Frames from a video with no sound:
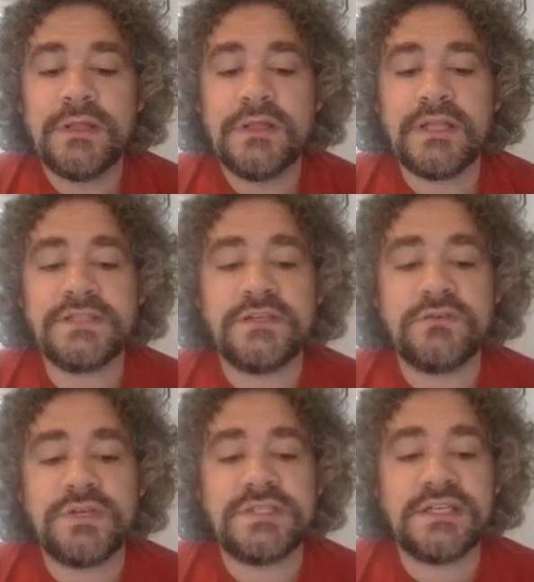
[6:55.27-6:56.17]
Let's
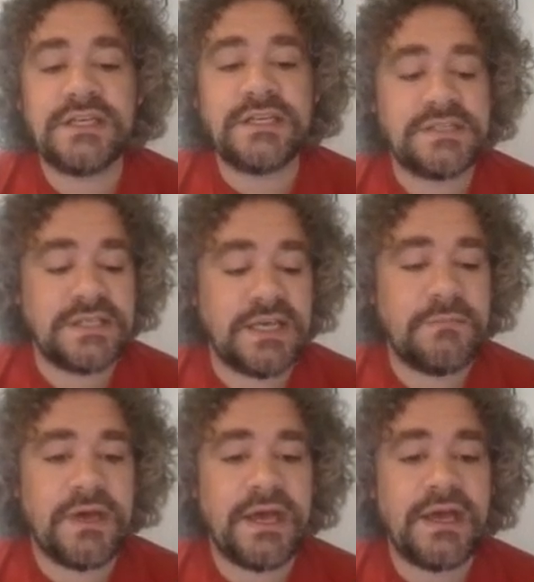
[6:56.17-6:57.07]
increase it instead
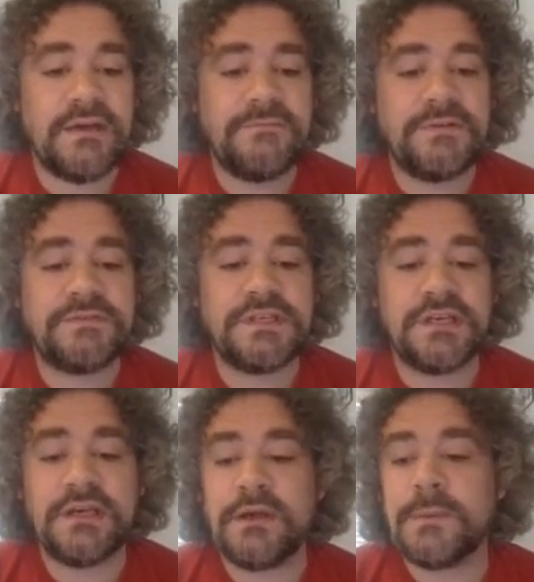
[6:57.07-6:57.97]
by
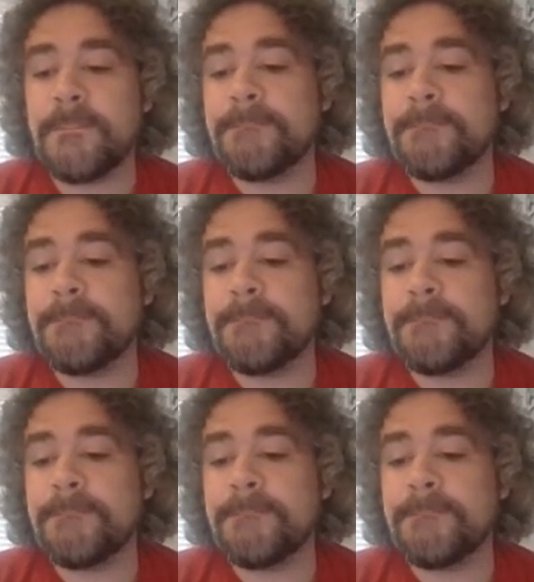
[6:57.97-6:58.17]
50.